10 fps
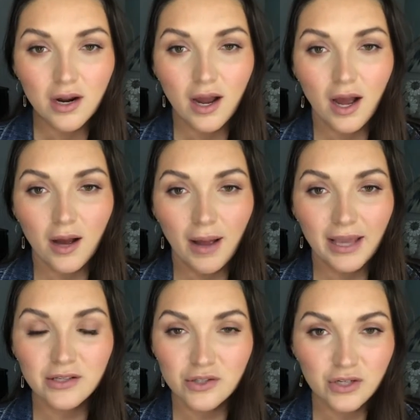I
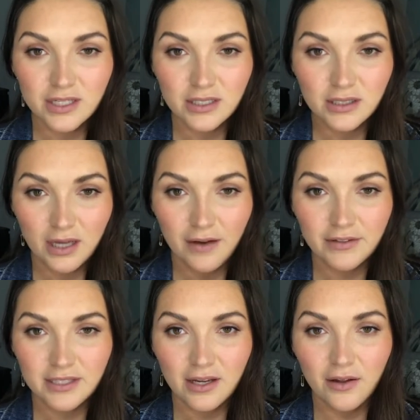use Trust
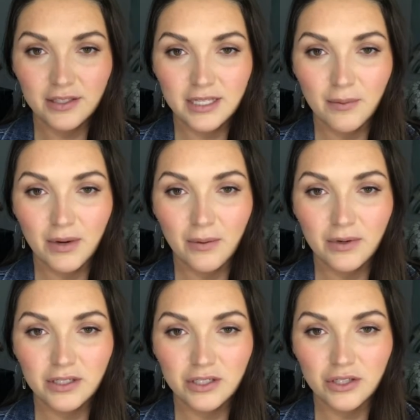obviously all the time, but I wanted
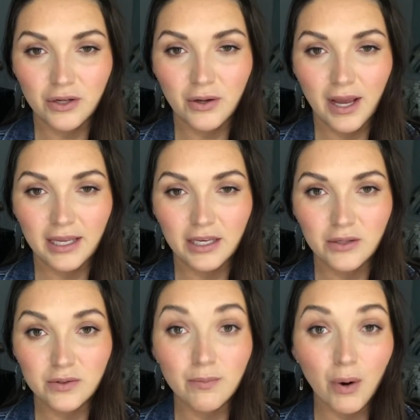to show you I can
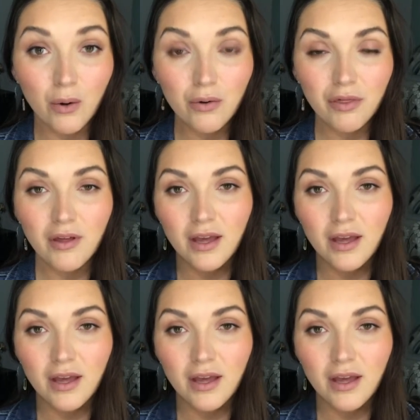use both.